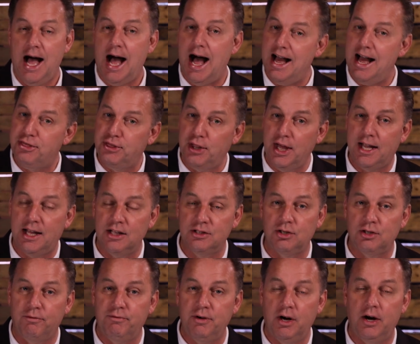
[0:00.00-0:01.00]
I think
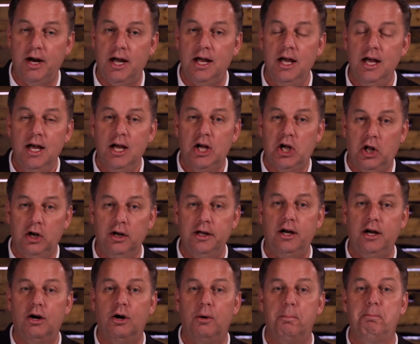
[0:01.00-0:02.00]
it's a very
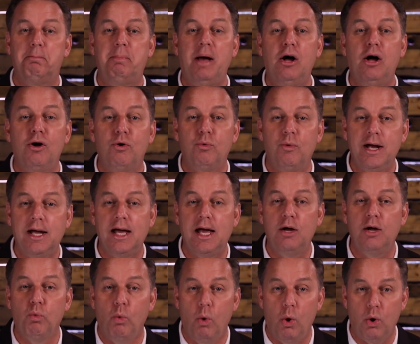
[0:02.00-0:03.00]
clear
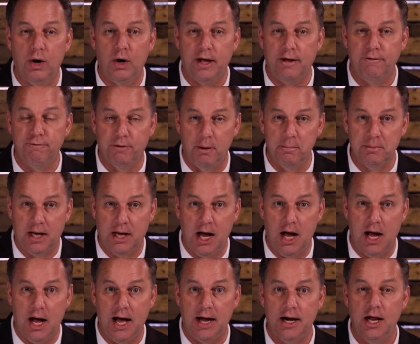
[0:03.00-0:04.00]
bell-ringing warning from
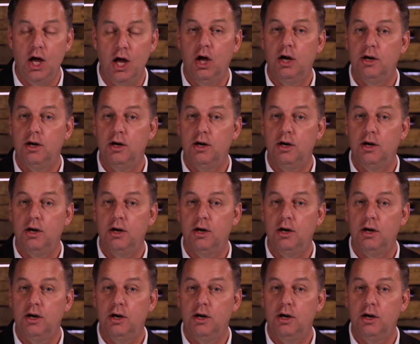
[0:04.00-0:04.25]
God,